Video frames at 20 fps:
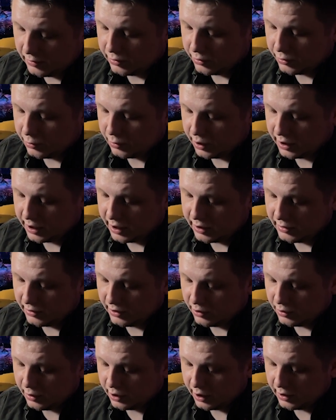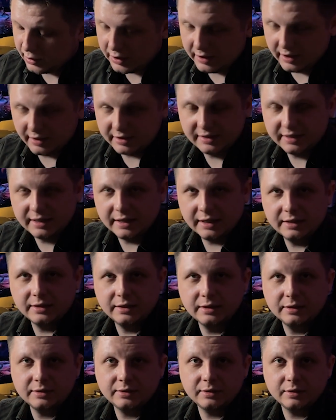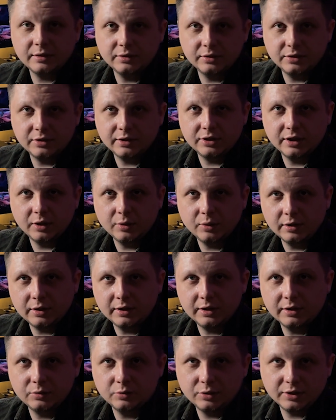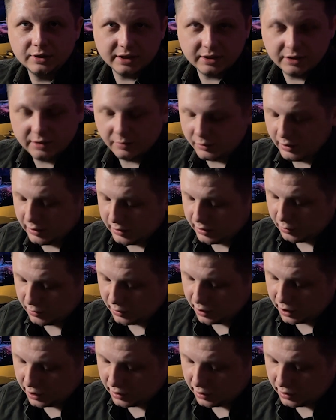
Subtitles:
We get 210. To double it, we need to multiply